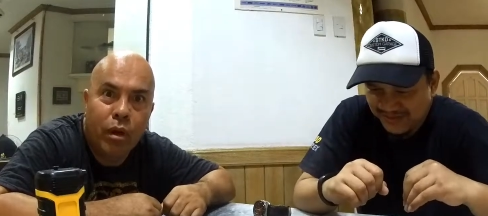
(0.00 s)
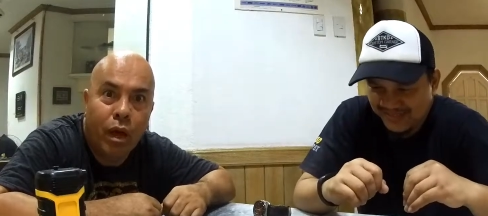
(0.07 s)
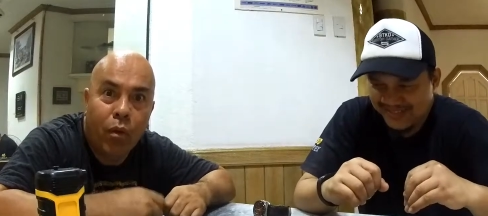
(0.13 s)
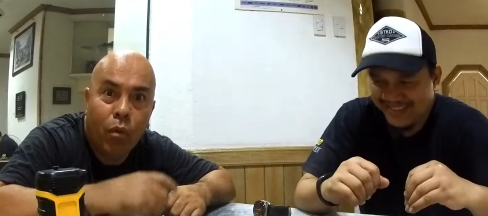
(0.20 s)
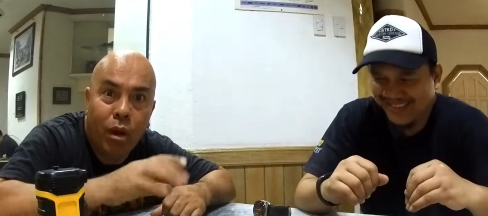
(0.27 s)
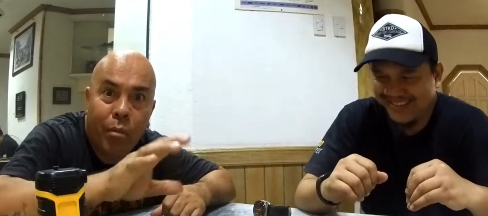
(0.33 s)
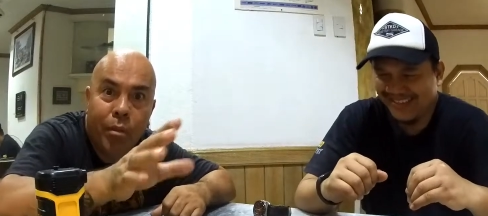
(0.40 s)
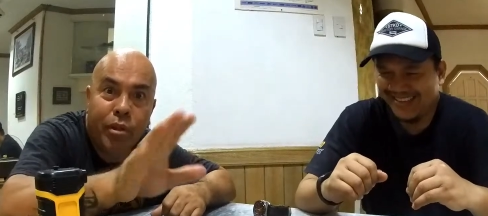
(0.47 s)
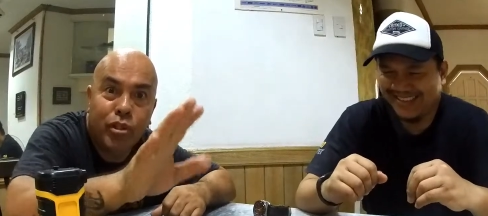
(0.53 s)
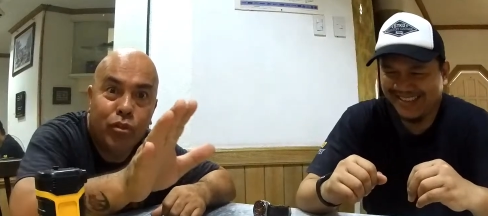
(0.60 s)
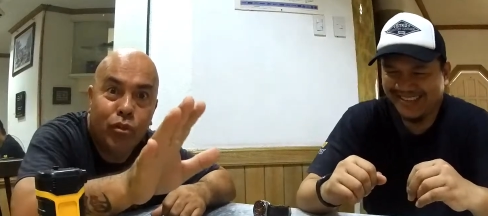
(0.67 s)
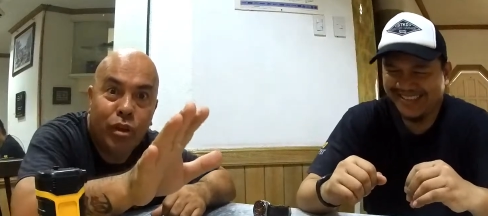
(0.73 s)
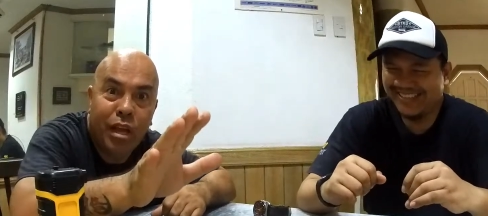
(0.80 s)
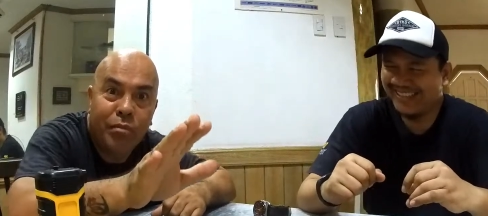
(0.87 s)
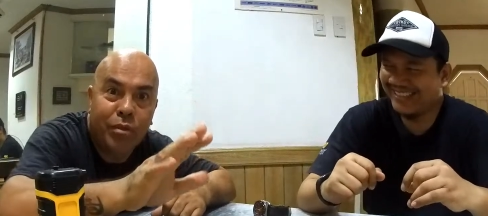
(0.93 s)
Speaker 1: I don't want to mention
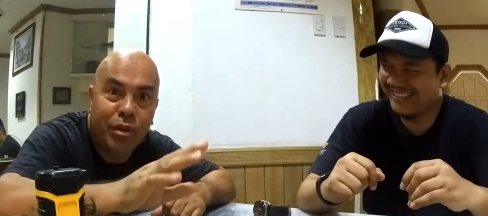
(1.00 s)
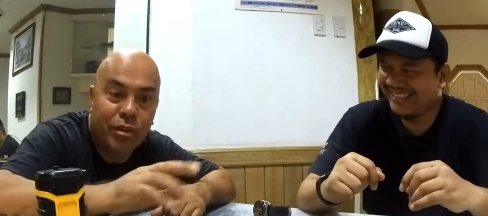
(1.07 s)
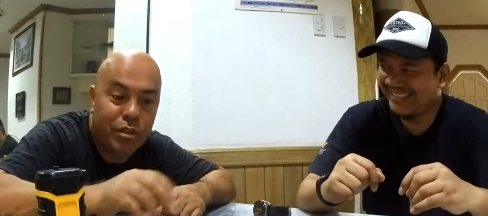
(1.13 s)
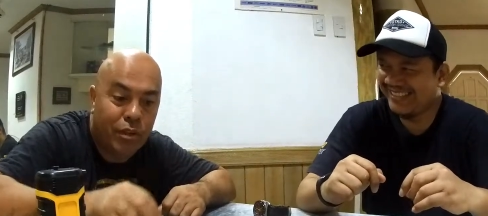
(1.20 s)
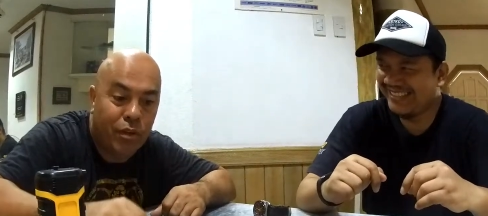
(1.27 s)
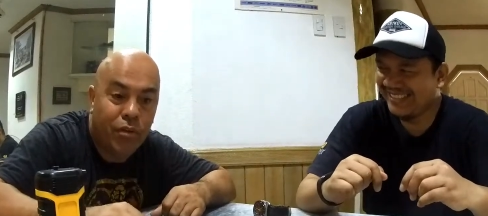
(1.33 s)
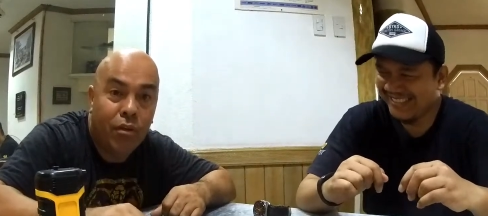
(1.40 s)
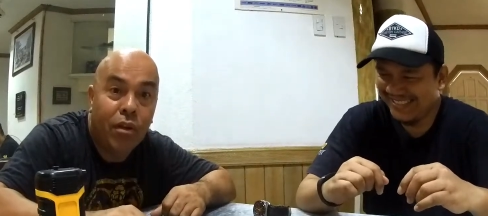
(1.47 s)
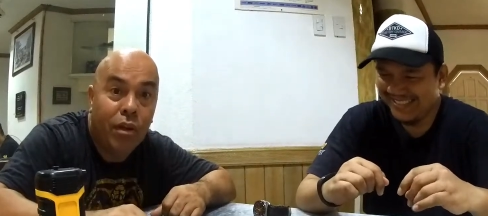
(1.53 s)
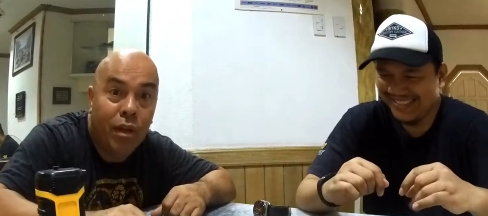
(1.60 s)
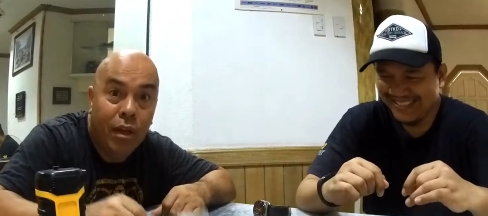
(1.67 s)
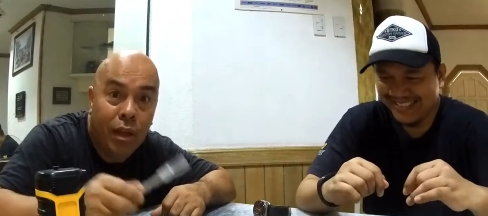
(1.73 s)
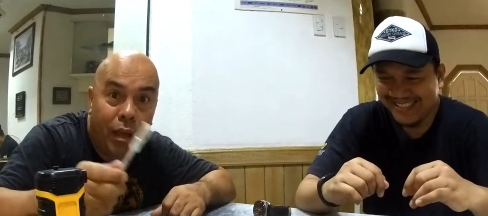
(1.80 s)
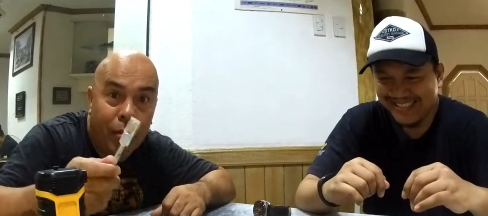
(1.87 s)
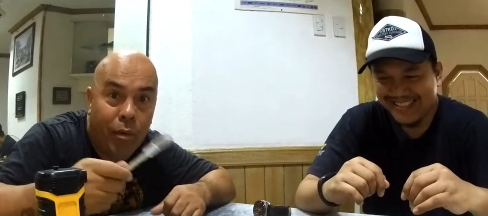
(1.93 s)
the name because you know
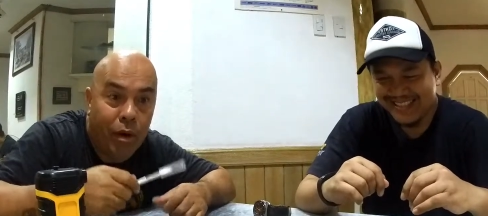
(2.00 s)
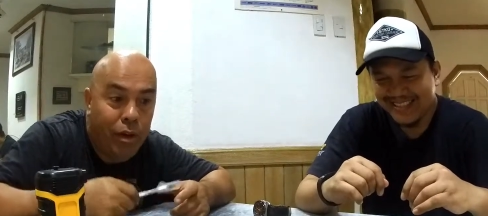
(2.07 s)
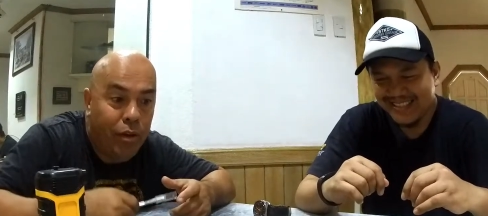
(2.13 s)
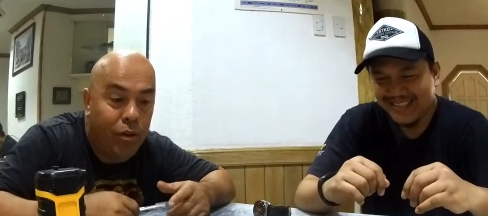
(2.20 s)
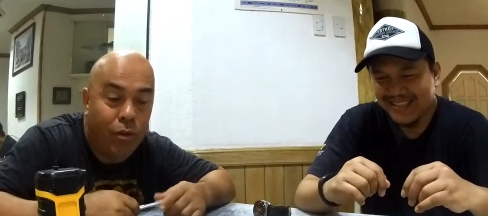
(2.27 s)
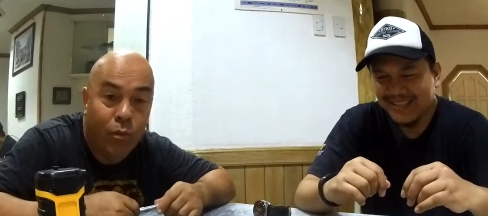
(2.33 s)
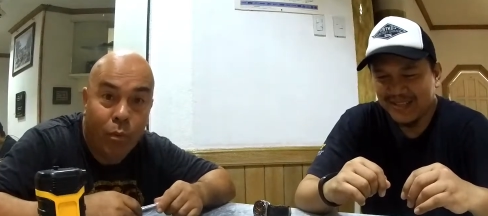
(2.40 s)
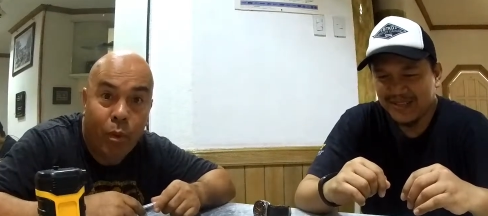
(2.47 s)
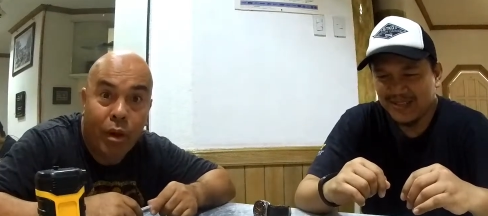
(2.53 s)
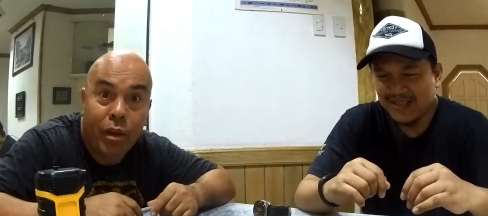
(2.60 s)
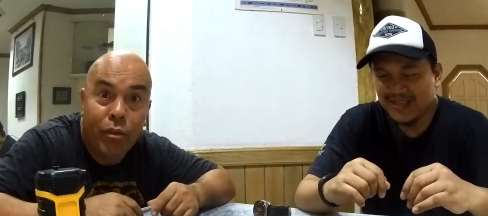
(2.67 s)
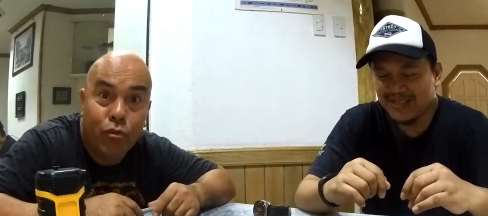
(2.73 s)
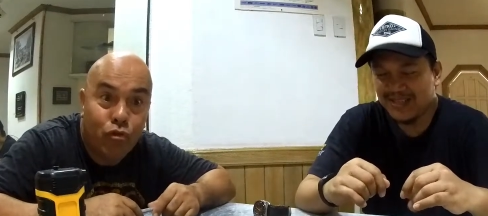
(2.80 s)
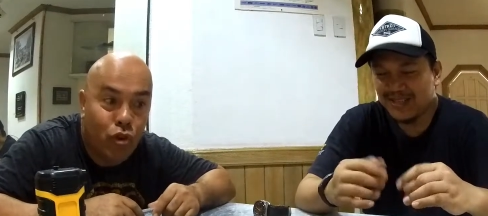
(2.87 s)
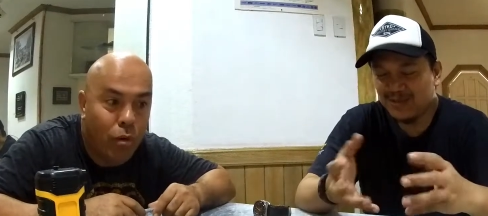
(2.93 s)
he might, you know, we might
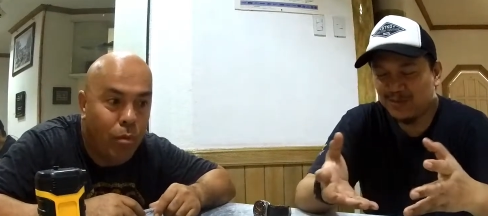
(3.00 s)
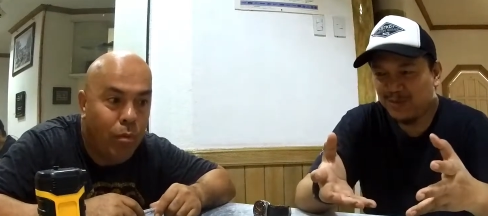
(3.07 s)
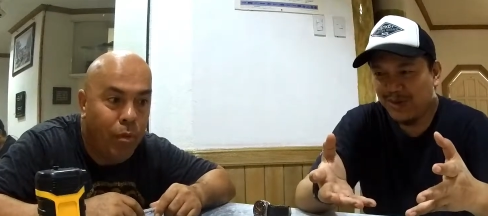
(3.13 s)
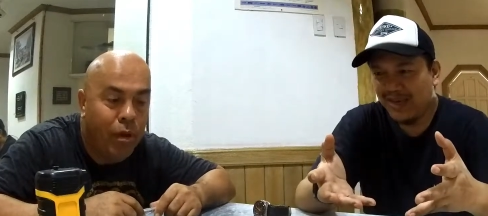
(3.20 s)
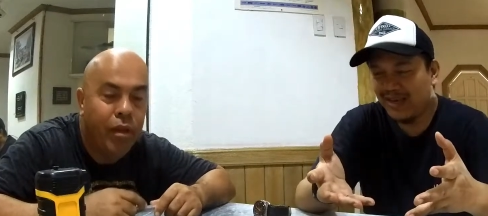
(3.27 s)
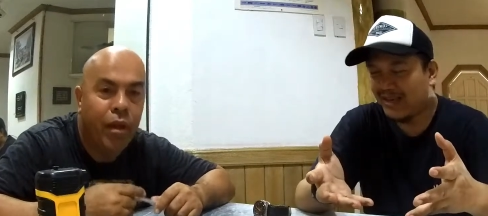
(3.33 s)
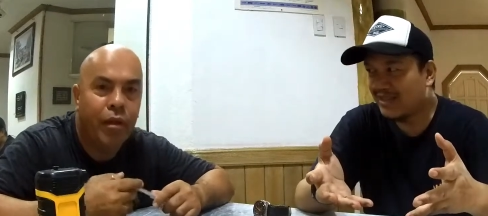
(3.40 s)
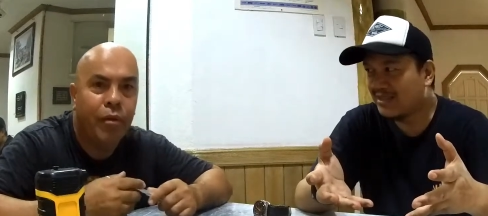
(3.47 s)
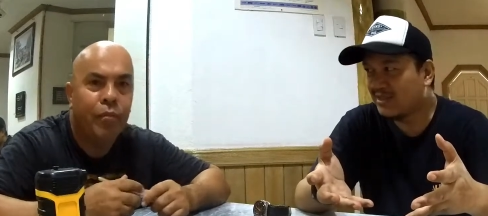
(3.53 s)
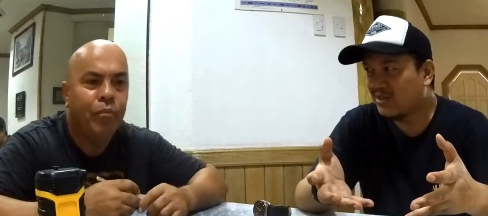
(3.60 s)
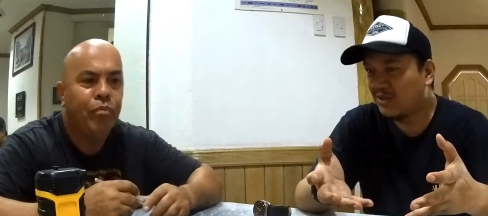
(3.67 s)
get in trouble. big. But, yeah. It's